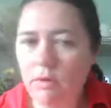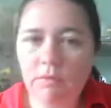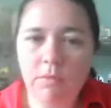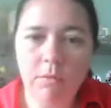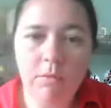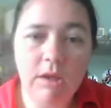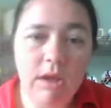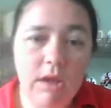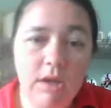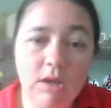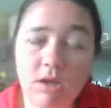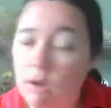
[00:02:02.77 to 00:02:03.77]
if you really get
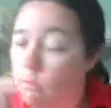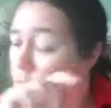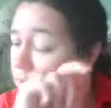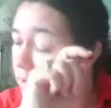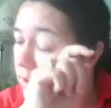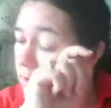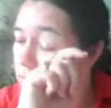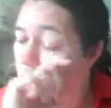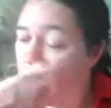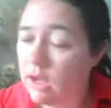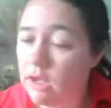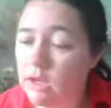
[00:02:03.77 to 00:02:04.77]
into Jamberry,
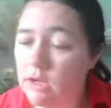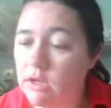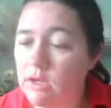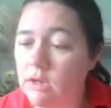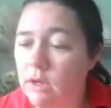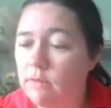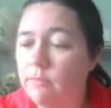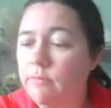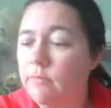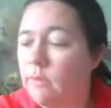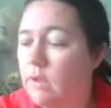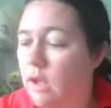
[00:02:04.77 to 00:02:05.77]
I can
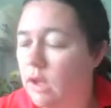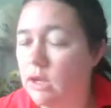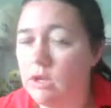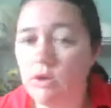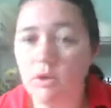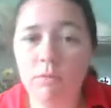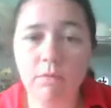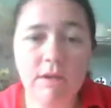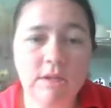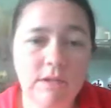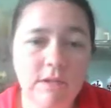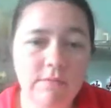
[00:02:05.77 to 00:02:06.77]
show you the
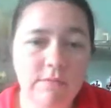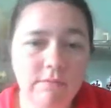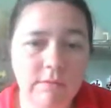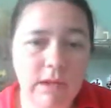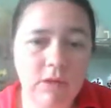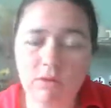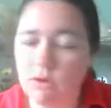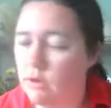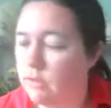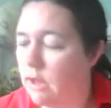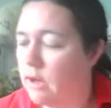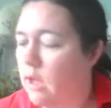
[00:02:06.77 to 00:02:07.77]
prices of heaters and all
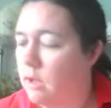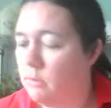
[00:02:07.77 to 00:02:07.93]
that.